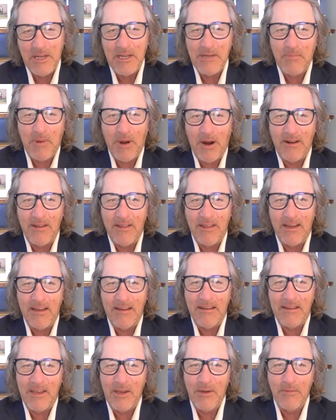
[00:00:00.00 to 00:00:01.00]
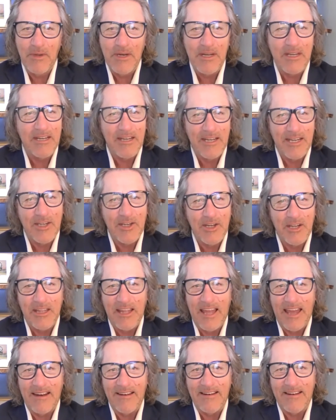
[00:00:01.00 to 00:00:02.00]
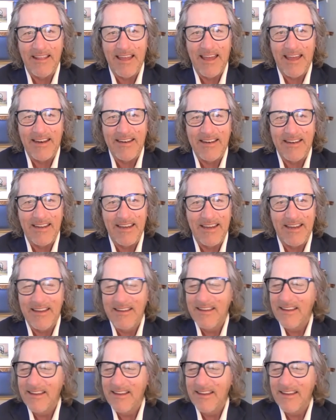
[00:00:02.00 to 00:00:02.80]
as part of the human condition that